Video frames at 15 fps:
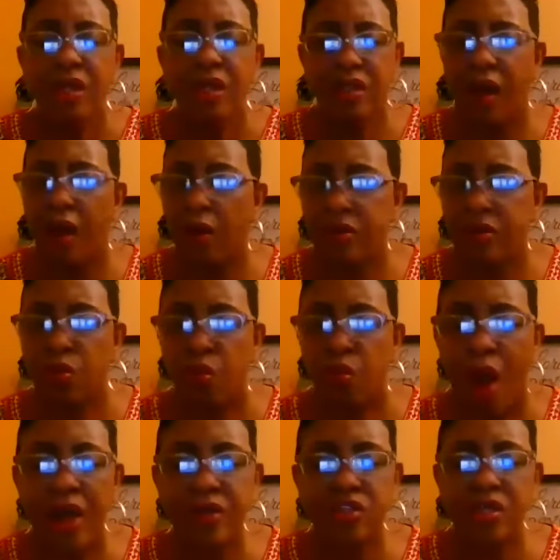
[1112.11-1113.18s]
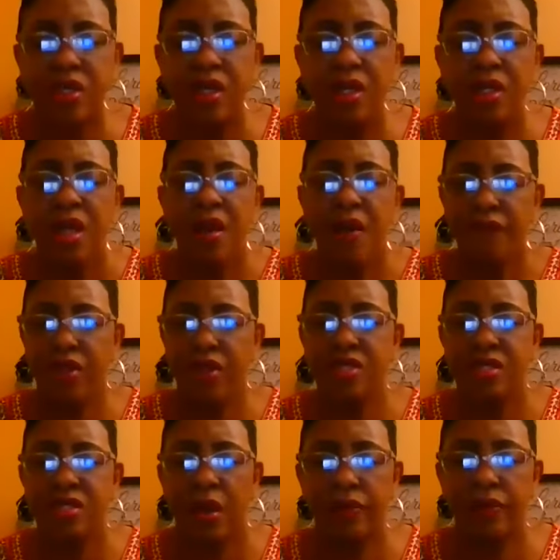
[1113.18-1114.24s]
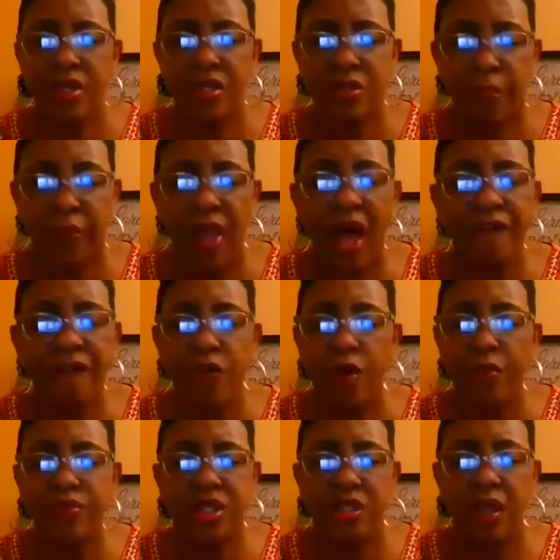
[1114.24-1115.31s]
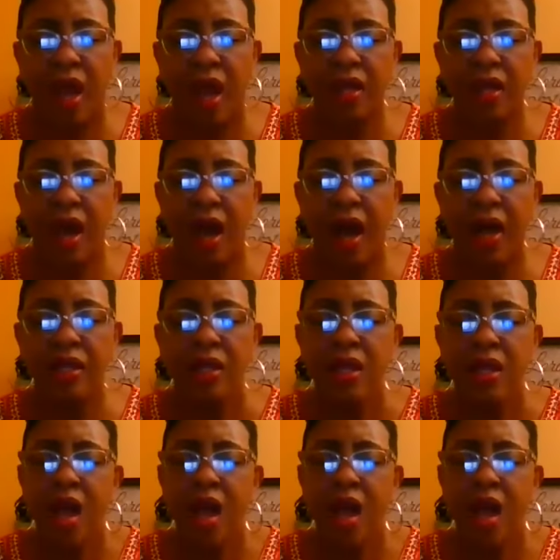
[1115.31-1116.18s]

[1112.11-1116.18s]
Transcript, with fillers: that are watching this, this platform tonight, God.